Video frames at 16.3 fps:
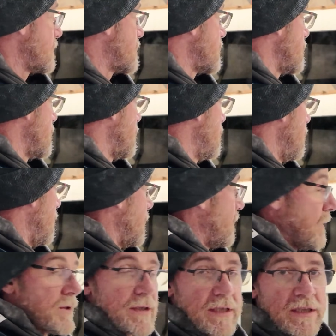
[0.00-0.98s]
So
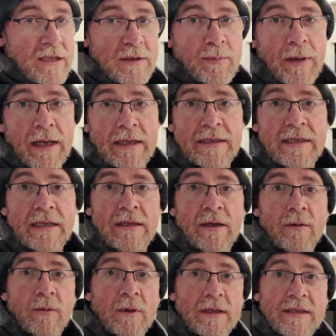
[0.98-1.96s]
once this is painted,
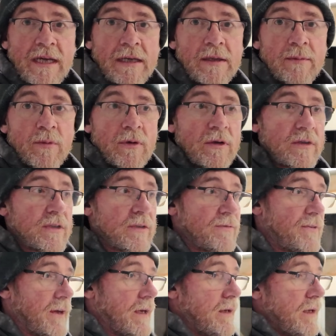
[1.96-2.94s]
we can take the moulds
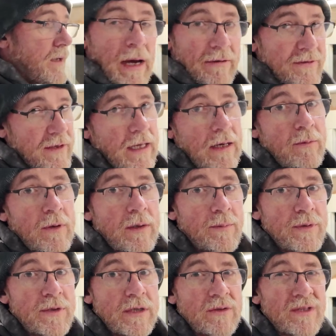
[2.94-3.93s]
off it, but after that we can
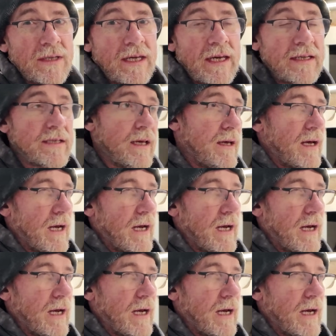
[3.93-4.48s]
produce a kit.